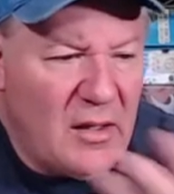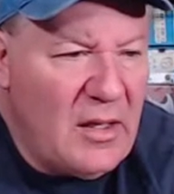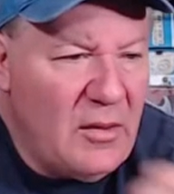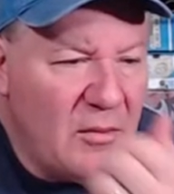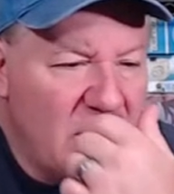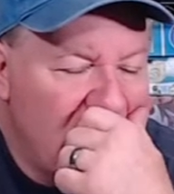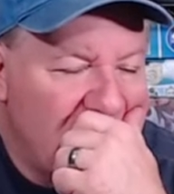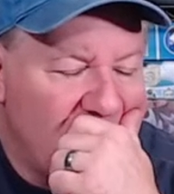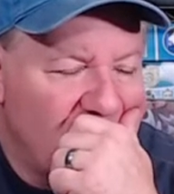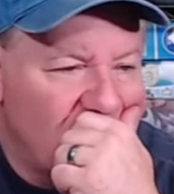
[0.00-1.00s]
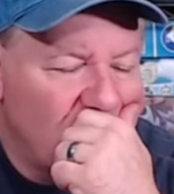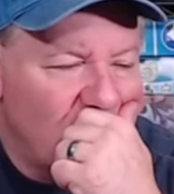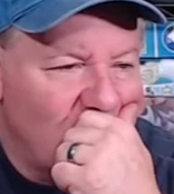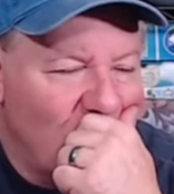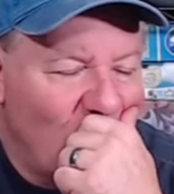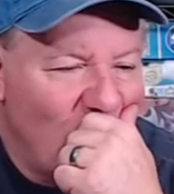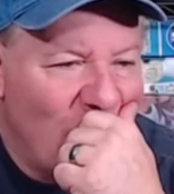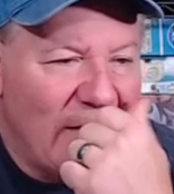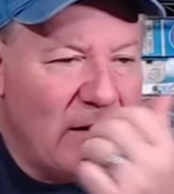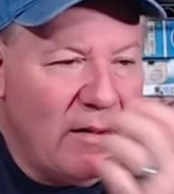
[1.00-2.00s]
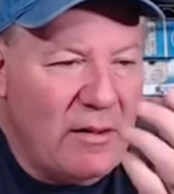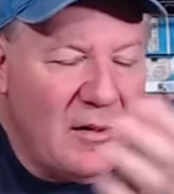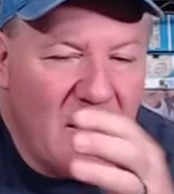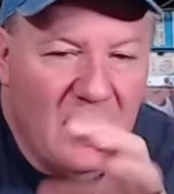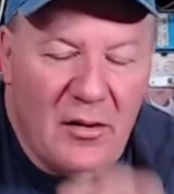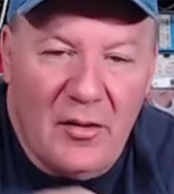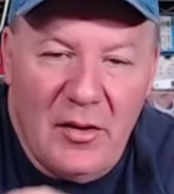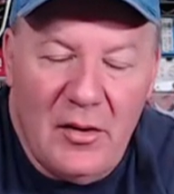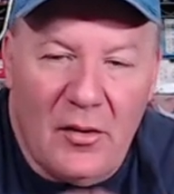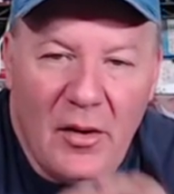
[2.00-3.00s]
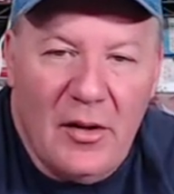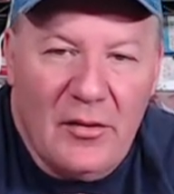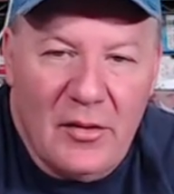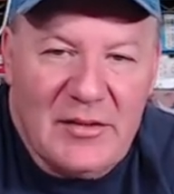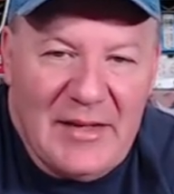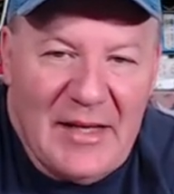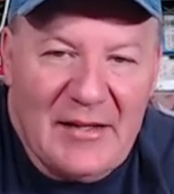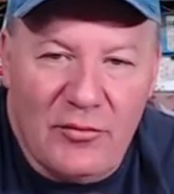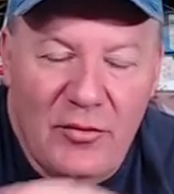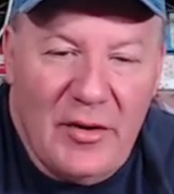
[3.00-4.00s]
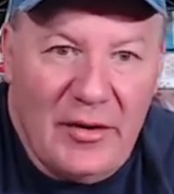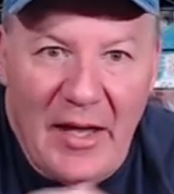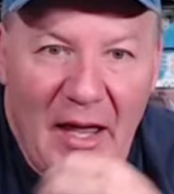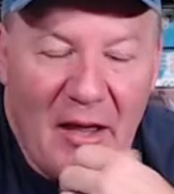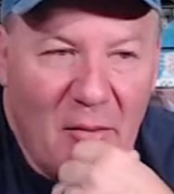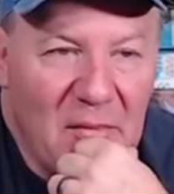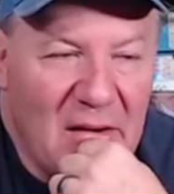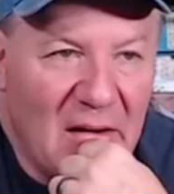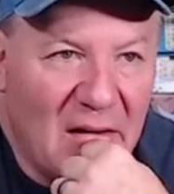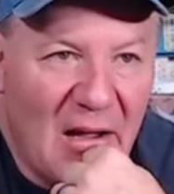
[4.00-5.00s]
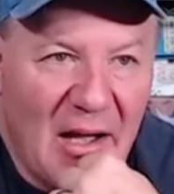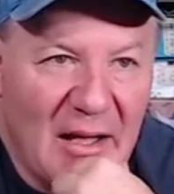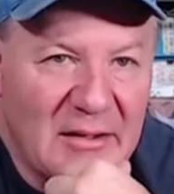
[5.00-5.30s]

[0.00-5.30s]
it was it, you know, you know, those things really help me a lot.